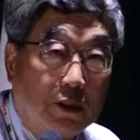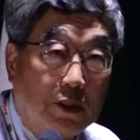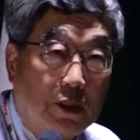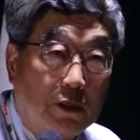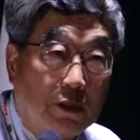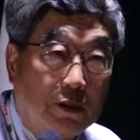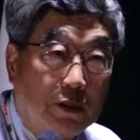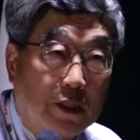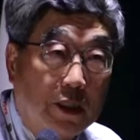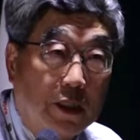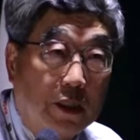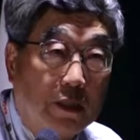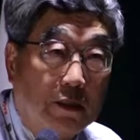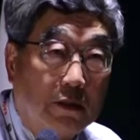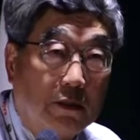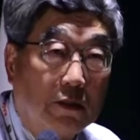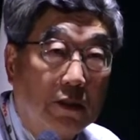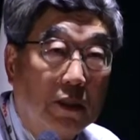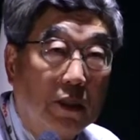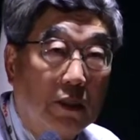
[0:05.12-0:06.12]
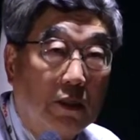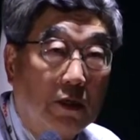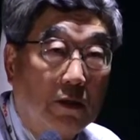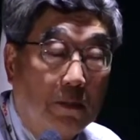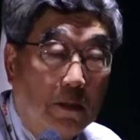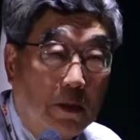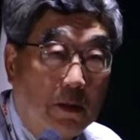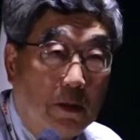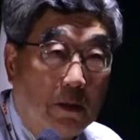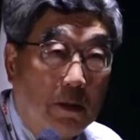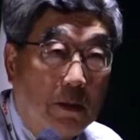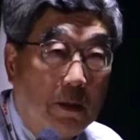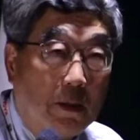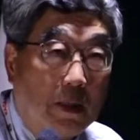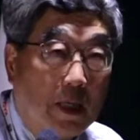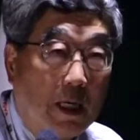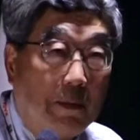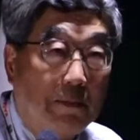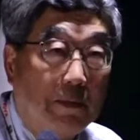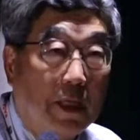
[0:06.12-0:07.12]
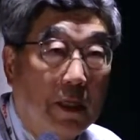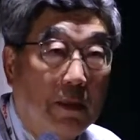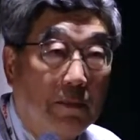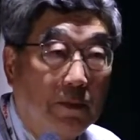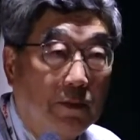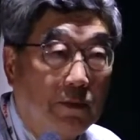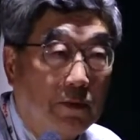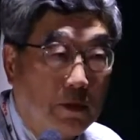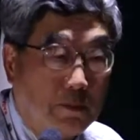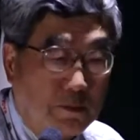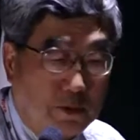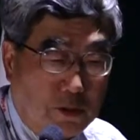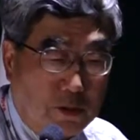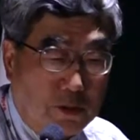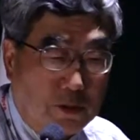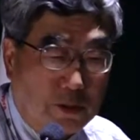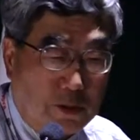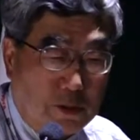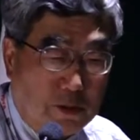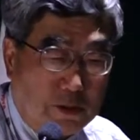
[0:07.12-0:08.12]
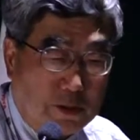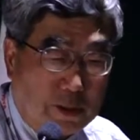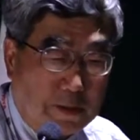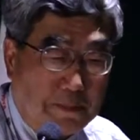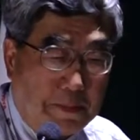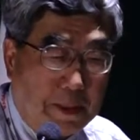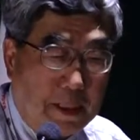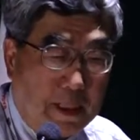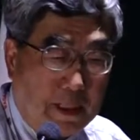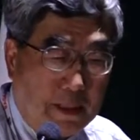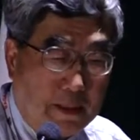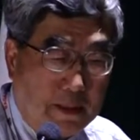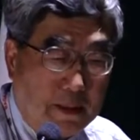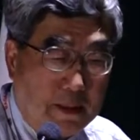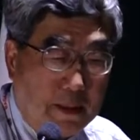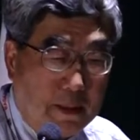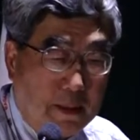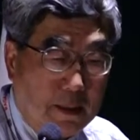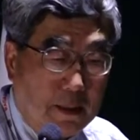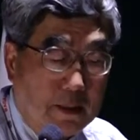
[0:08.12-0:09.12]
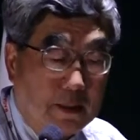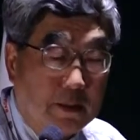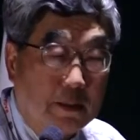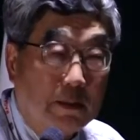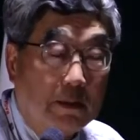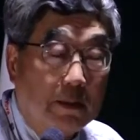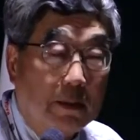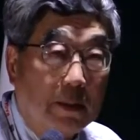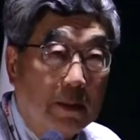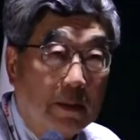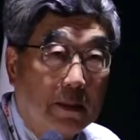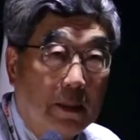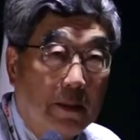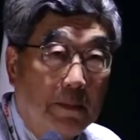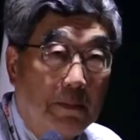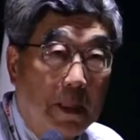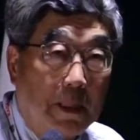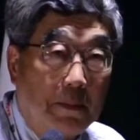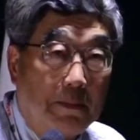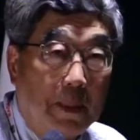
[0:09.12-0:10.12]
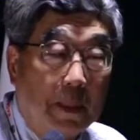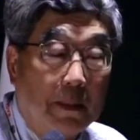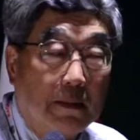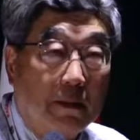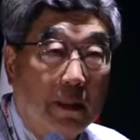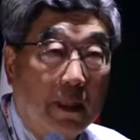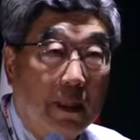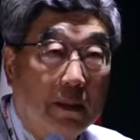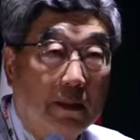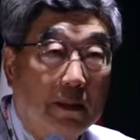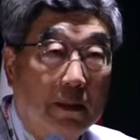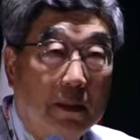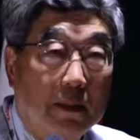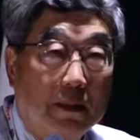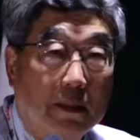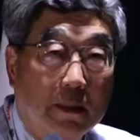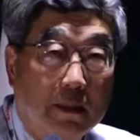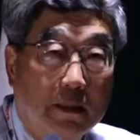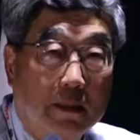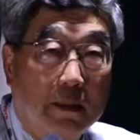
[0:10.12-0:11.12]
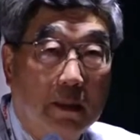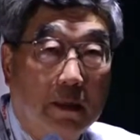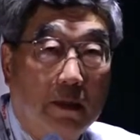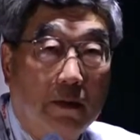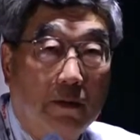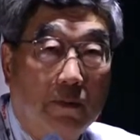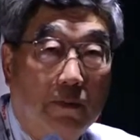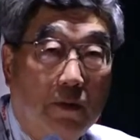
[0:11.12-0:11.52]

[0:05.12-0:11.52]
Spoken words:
Kyoji Kunitomo. I'm coming from Tokyo, Japan. So that my background is that